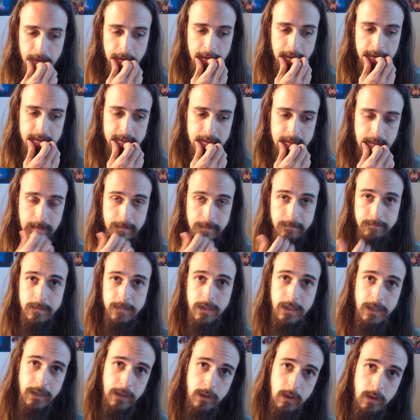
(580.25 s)
So I'm
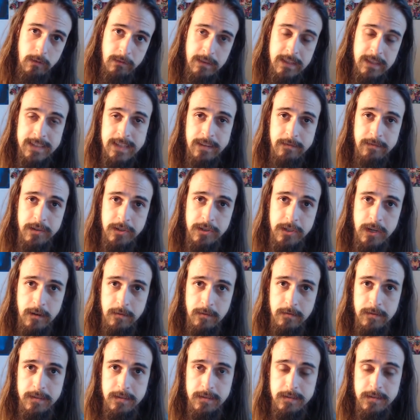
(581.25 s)
going to go over the 7
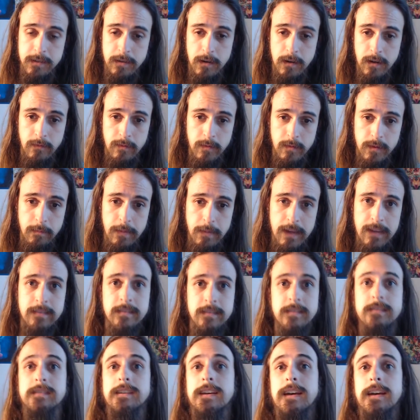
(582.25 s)
chakras, starting from the base.